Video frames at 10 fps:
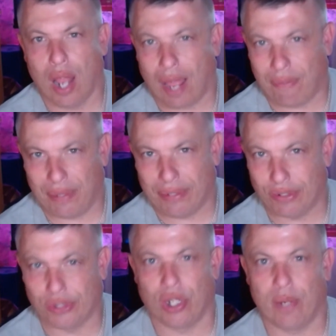I think
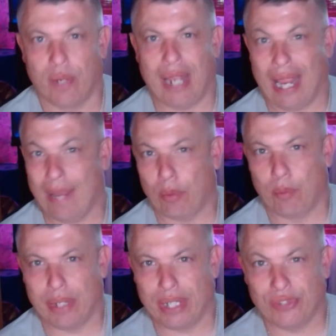there's going to be ample
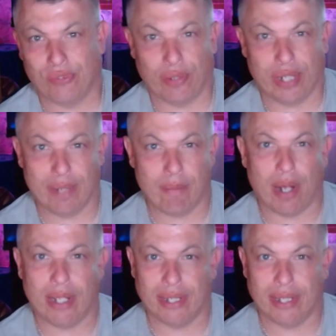minutes for anybody